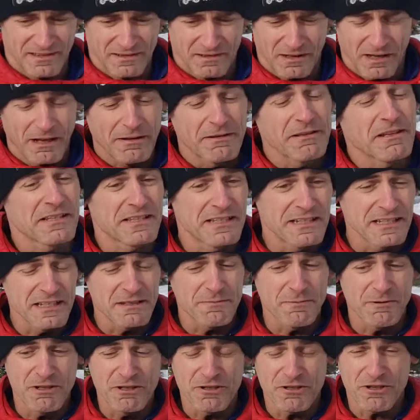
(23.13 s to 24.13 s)
and the scenes
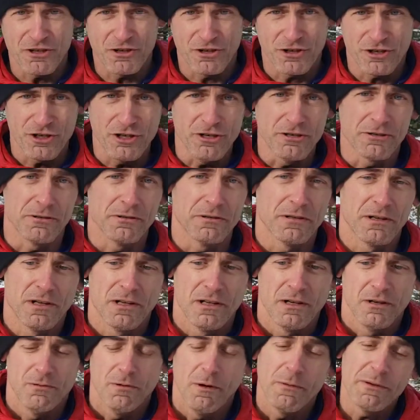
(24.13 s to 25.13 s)
we used to shoot,
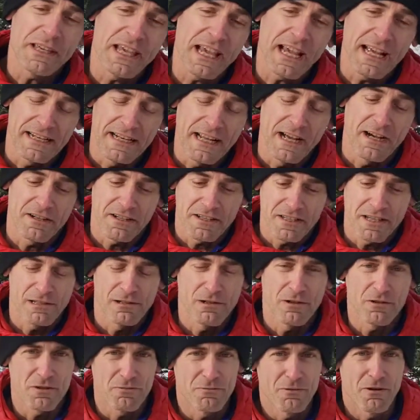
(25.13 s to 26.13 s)
well we can't now because they
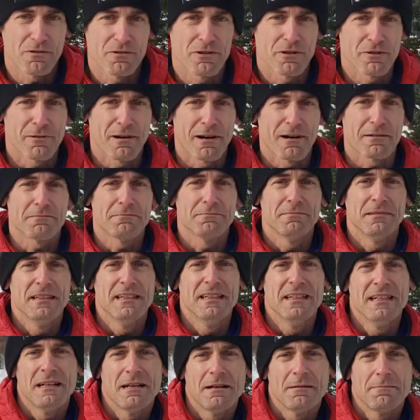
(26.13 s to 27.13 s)
close the road year round.
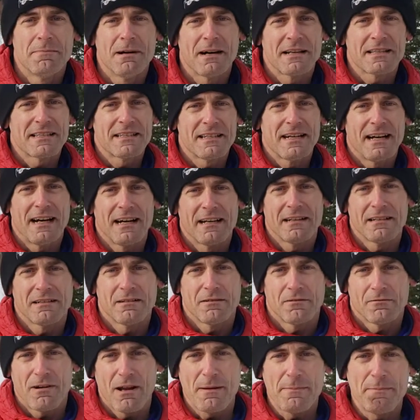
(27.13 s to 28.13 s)
But
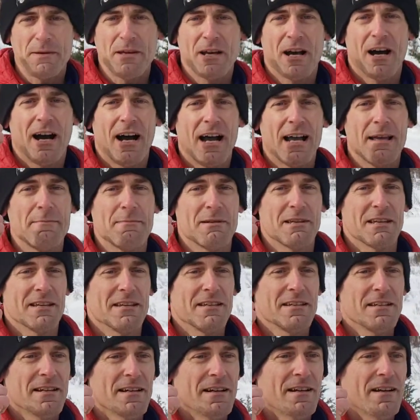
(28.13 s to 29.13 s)
right behind me,
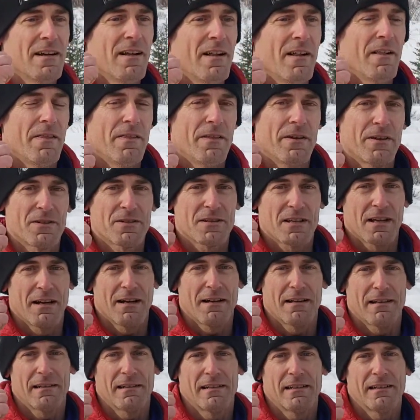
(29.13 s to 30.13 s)
there's a
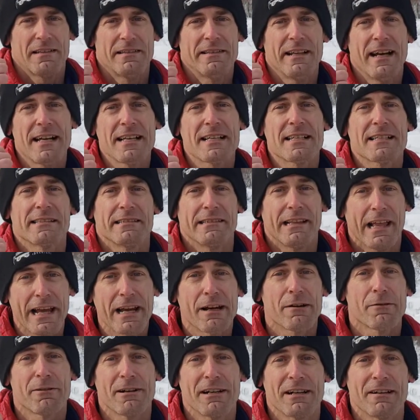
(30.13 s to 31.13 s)
nice
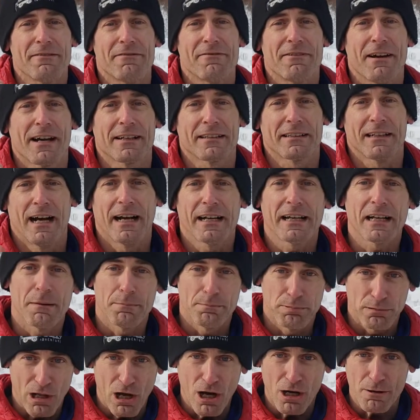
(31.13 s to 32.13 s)
layering effect. I got a
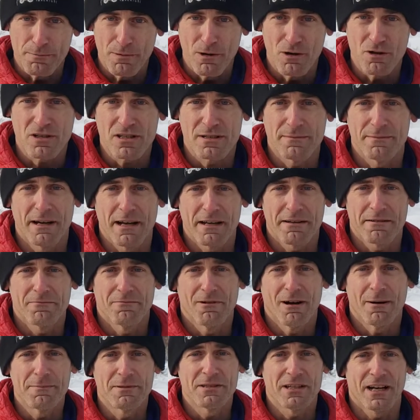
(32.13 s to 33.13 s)
blog post on my
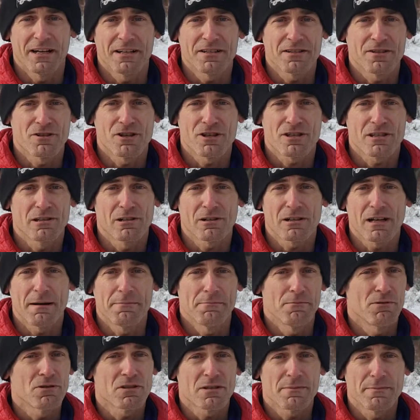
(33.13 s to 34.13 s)
website, so just look up
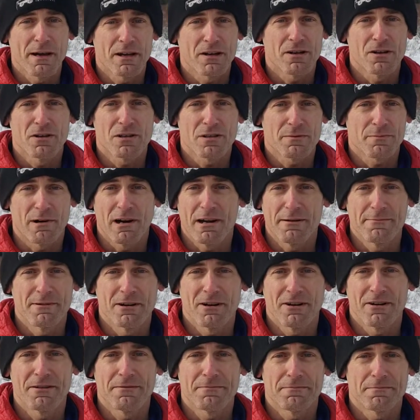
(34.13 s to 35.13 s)
Moose Meadows, Brian
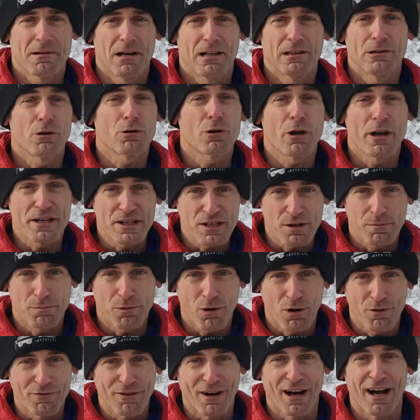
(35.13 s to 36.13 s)
Mary, a location
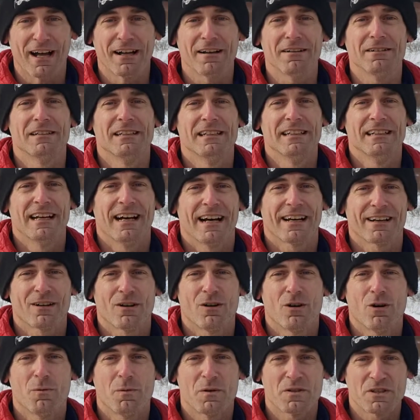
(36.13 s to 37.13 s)
profile. I got a
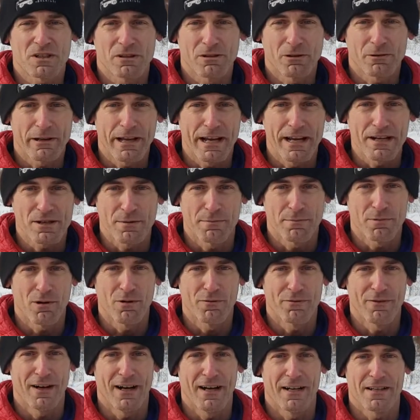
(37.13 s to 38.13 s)
whole bunch of location
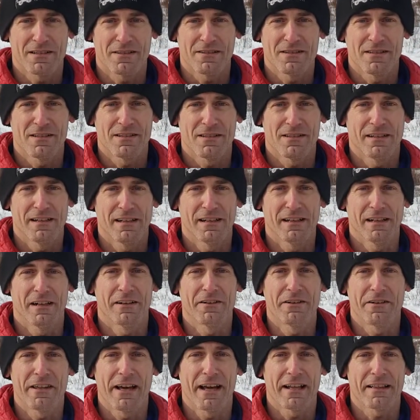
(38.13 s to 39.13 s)
profiles
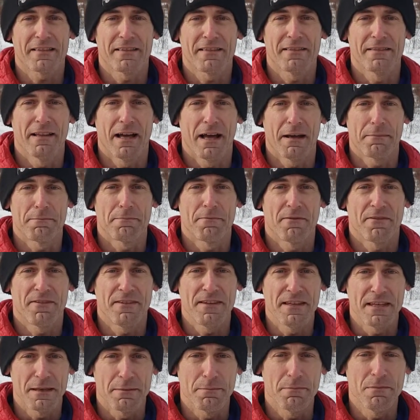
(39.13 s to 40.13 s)
under that
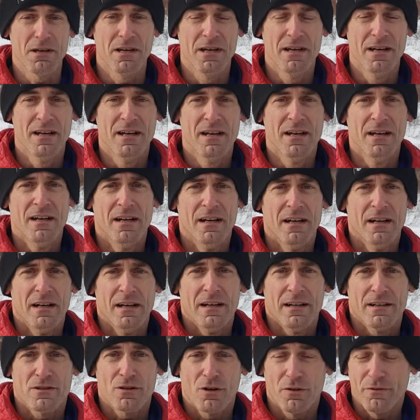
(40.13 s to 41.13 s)
theme.
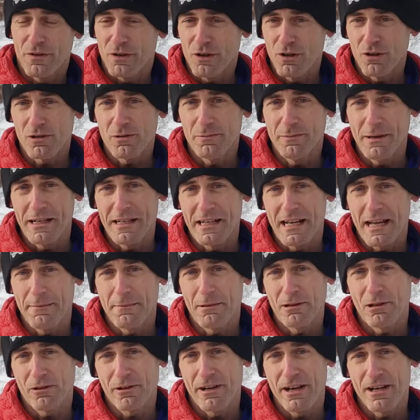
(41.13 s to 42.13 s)
So if you Google my name
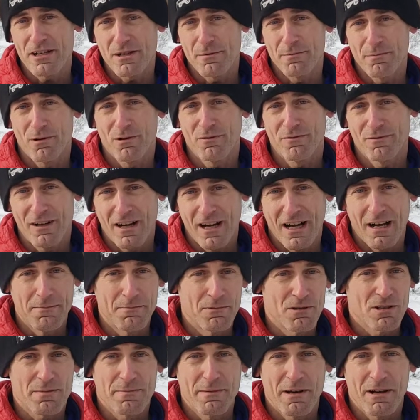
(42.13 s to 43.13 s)
and location profile,
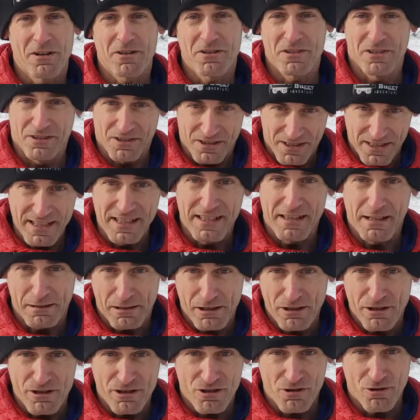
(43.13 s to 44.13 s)
Moose Meadows, you'll see the
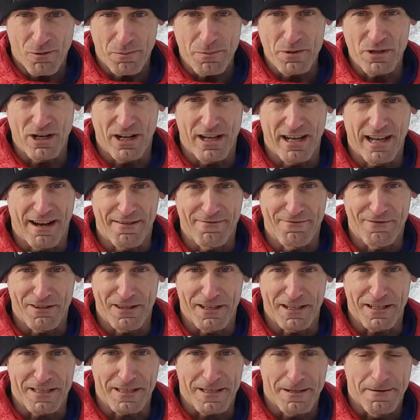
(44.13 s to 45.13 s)
description I have for
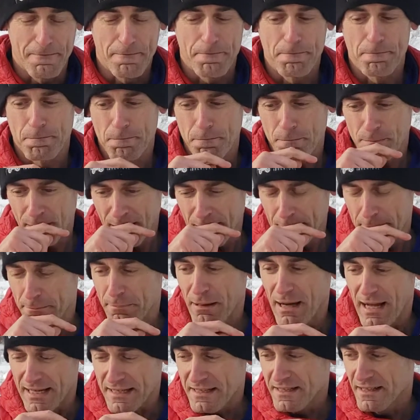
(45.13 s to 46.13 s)
this.
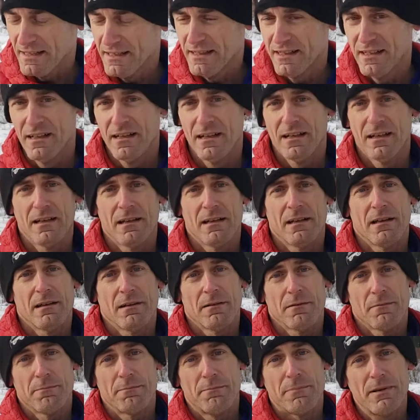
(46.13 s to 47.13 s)
But
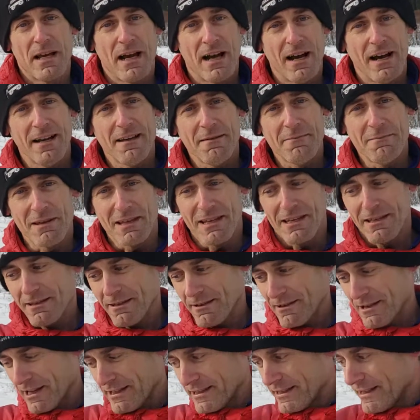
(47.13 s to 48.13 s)
behind me, you
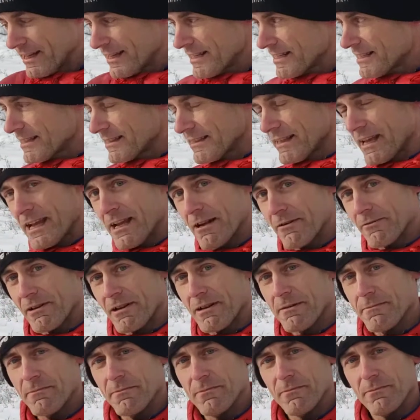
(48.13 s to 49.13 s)
got nice
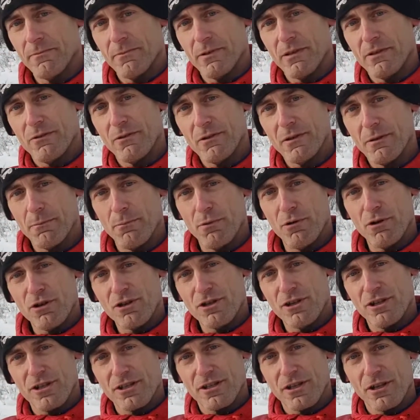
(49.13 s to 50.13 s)
layering between the
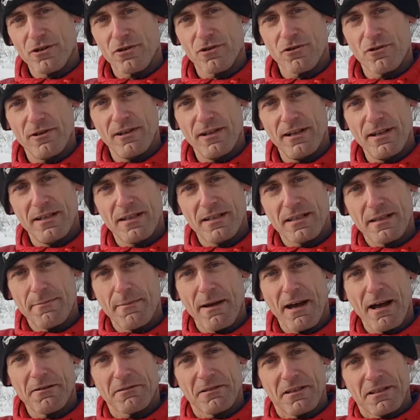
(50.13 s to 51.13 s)
bushes, the trees, the
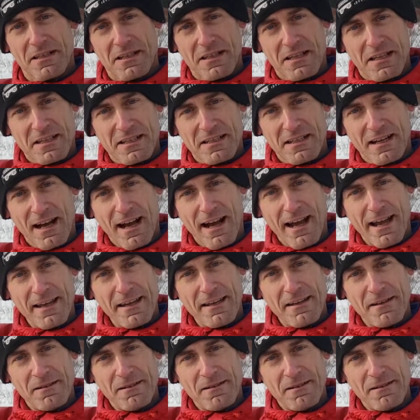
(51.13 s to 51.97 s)
mountains, and the sky.